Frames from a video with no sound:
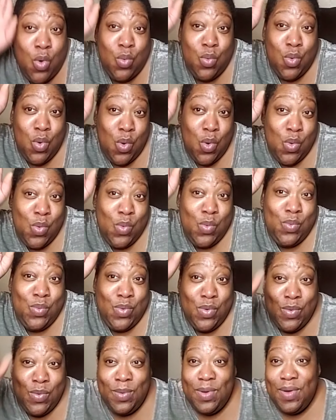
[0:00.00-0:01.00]
Woo,
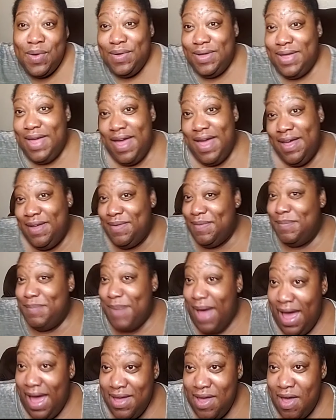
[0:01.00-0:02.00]
woo. Okay,
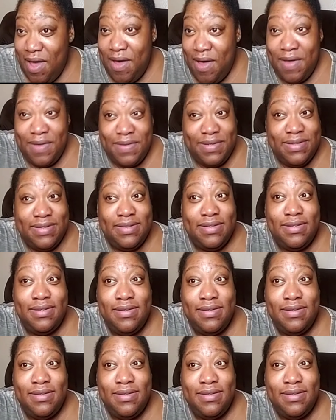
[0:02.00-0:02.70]
bye, y'all.